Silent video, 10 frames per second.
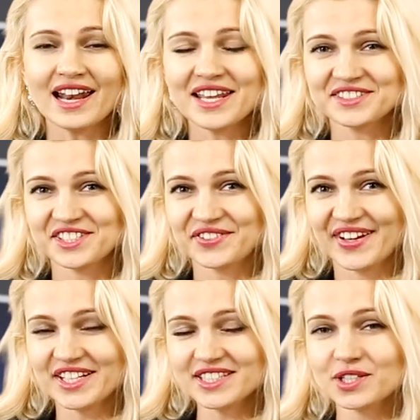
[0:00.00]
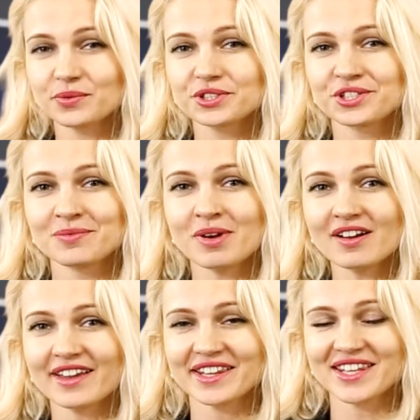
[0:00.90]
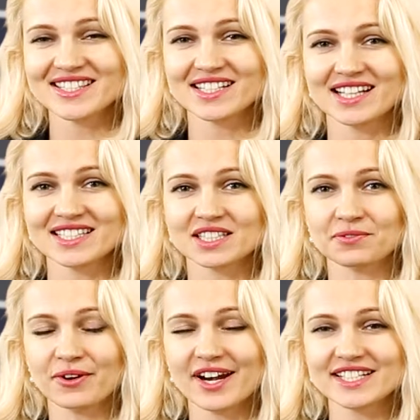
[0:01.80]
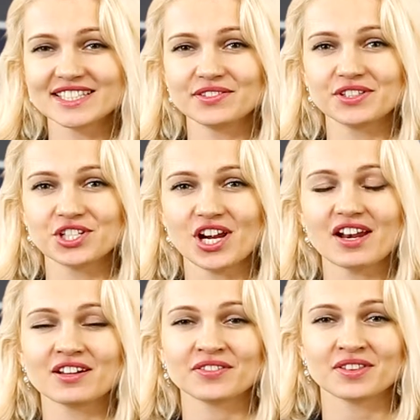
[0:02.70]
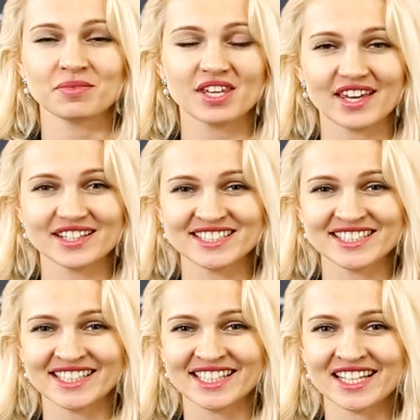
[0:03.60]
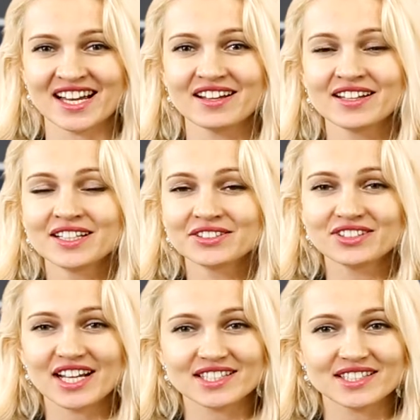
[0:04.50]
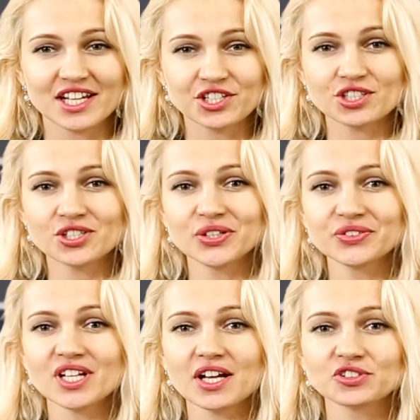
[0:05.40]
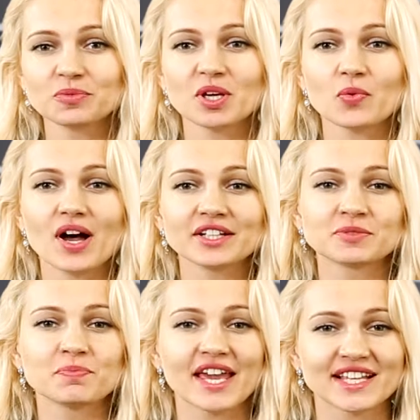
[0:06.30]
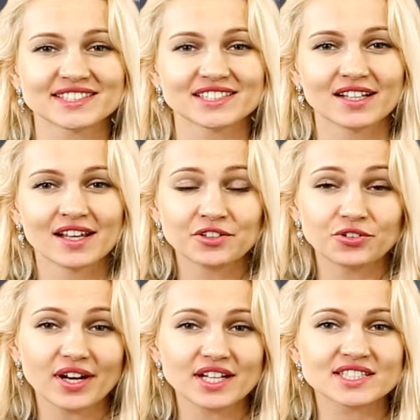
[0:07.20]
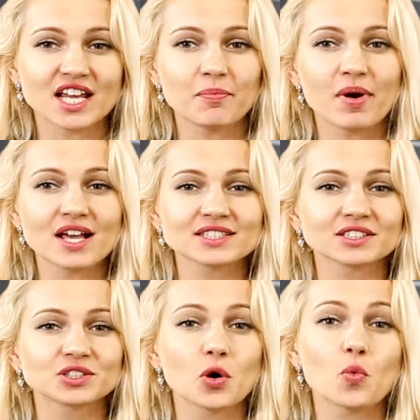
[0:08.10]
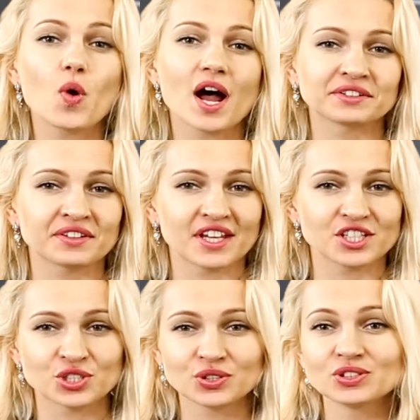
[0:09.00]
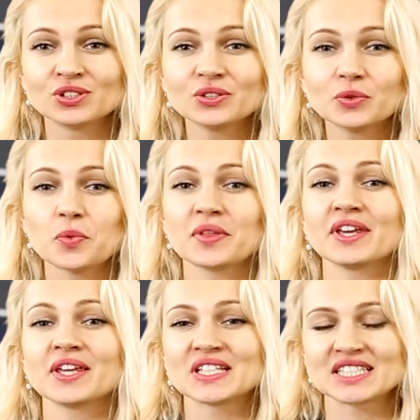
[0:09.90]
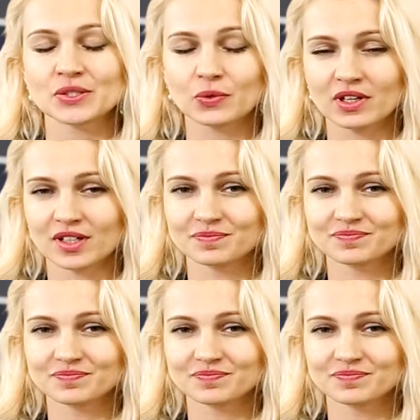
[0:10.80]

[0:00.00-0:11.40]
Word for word: Hello dear traders, you're watching Market News on InstaForex TV channel with me Kate Today's session turned out to be quite mixed traders are puzzled what they should do with the US dollar.